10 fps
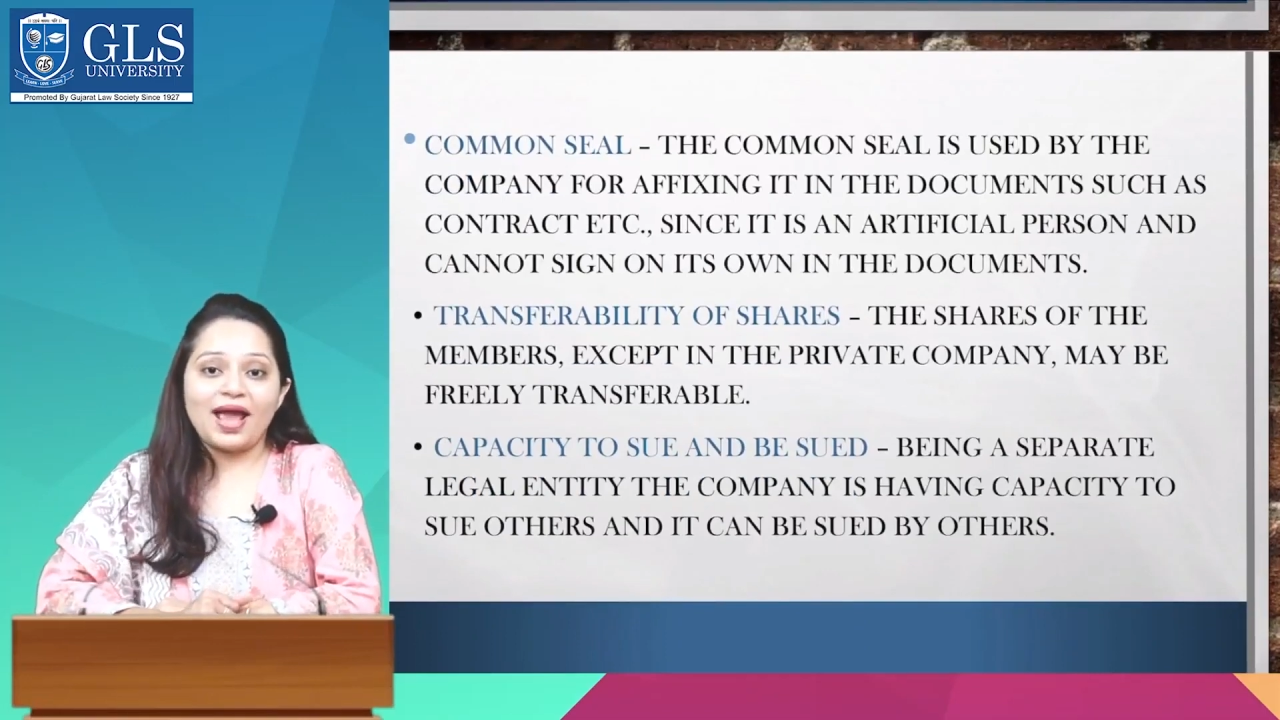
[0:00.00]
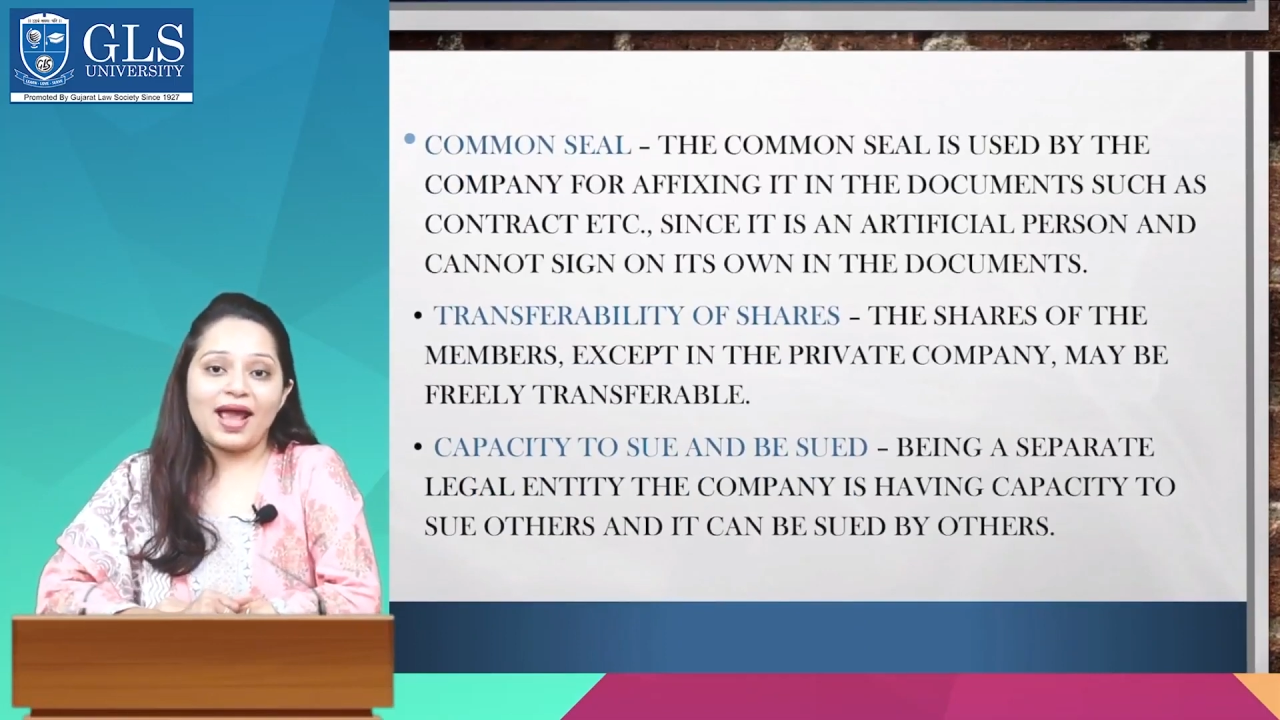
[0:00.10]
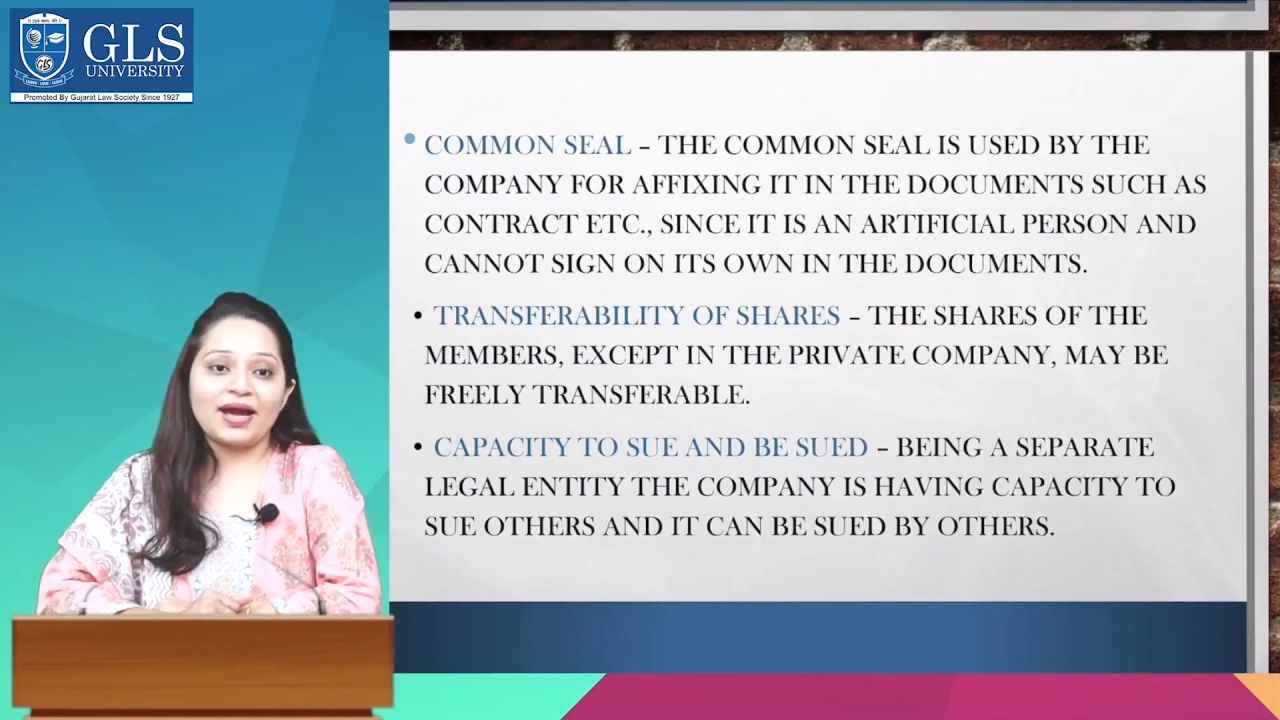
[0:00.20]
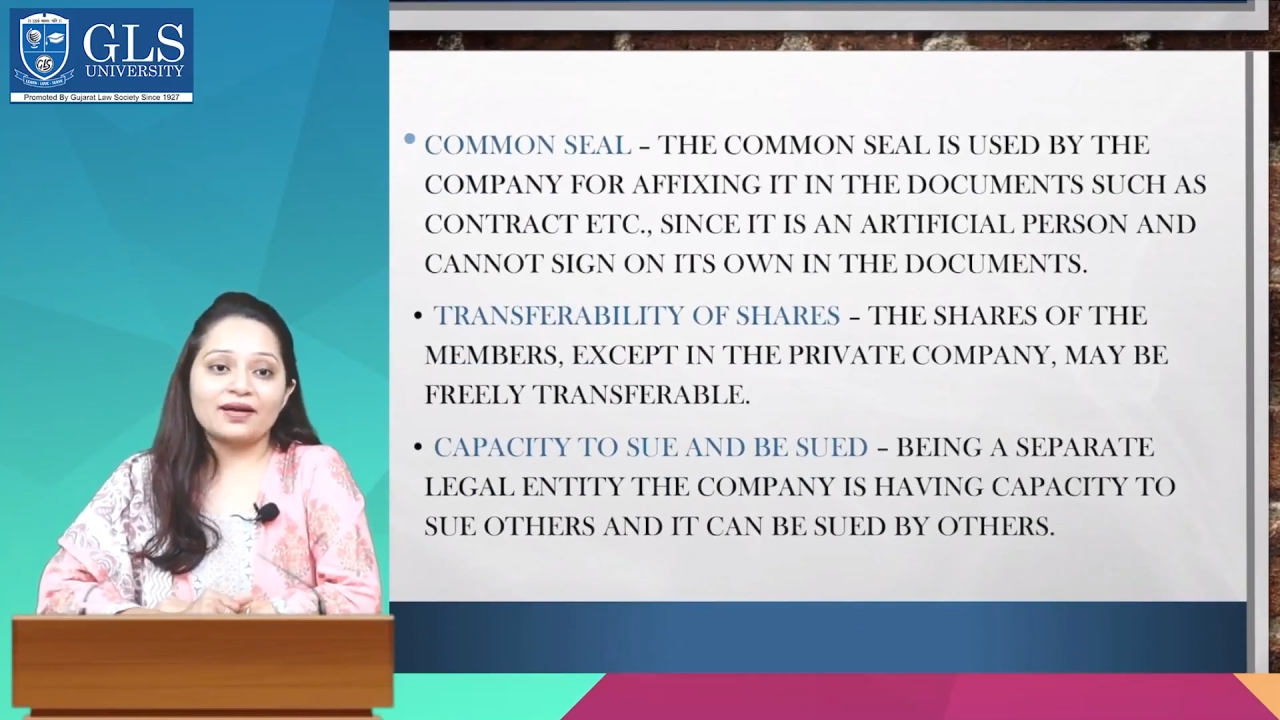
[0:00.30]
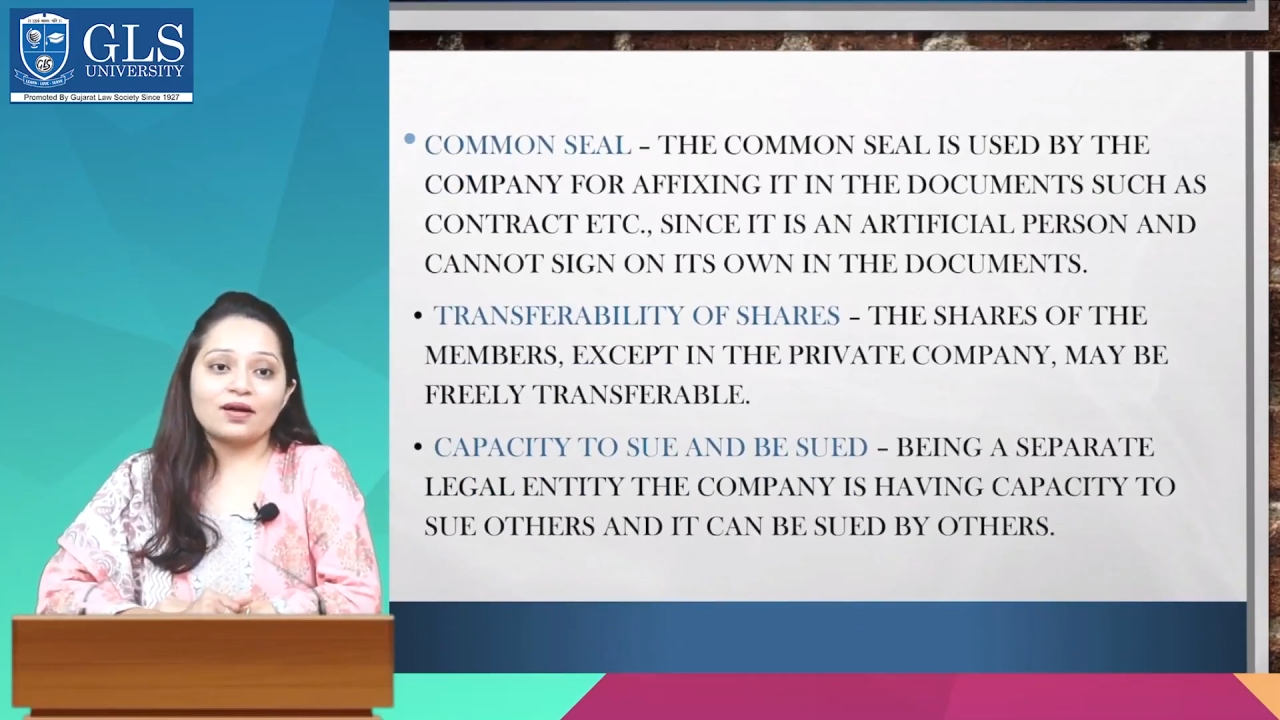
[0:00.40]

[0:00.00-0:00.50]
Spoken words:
and